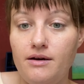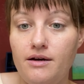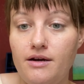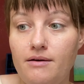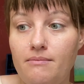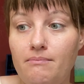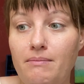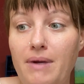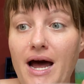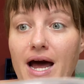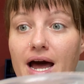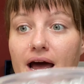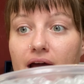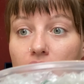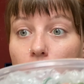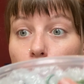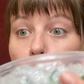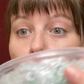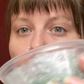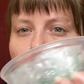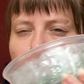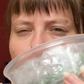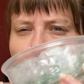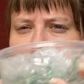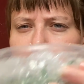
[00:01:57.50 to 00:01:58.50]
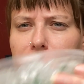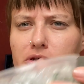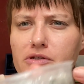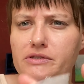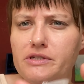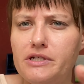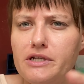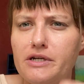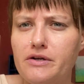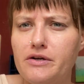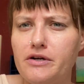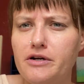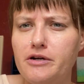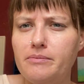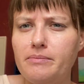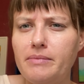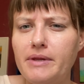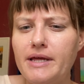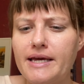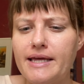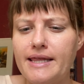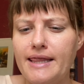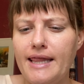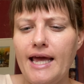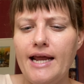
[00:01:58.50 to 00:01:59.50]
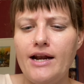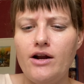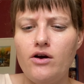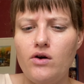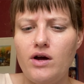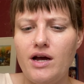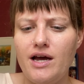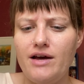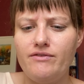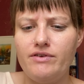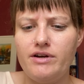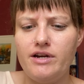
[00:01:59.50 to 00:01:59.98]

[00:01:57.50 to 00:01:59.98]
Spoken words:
by Warner Music Group. Like, they don't have